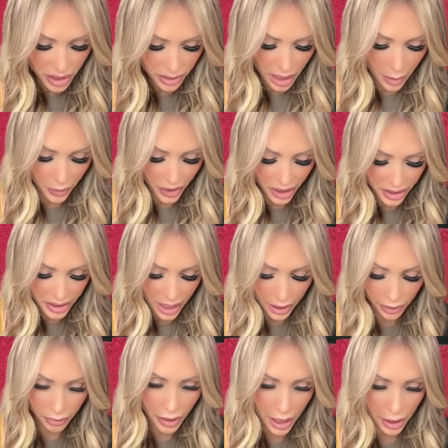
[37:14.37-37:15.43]
going to
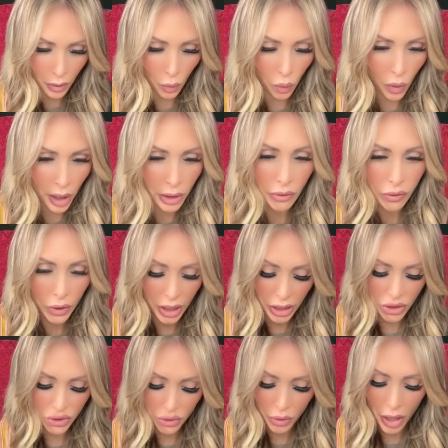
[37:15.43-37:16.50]
take like one for
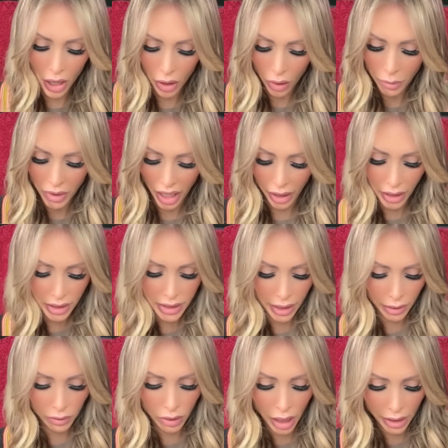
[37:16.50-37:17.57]
each row. I'm not going to take
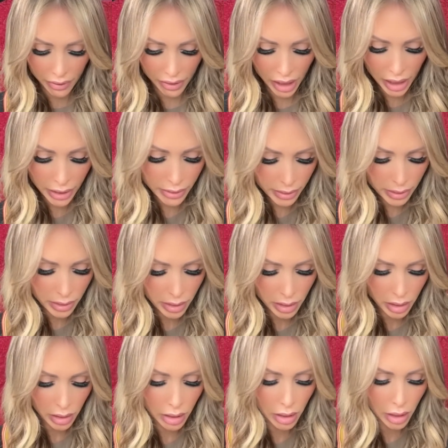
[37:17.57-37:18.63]
a lot of these.
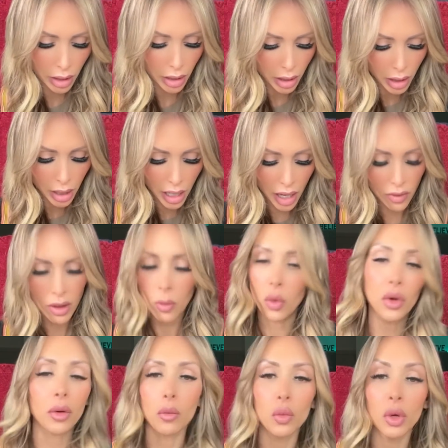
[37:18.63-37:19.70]
And then
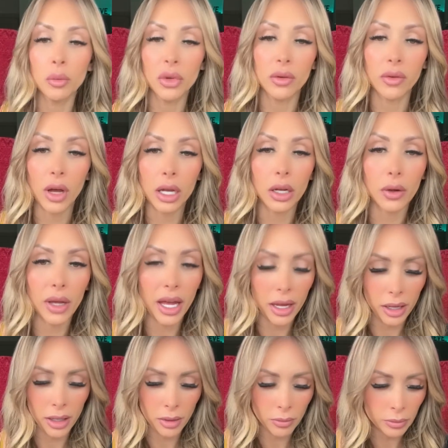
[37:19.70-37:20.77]
we'll move on, okay?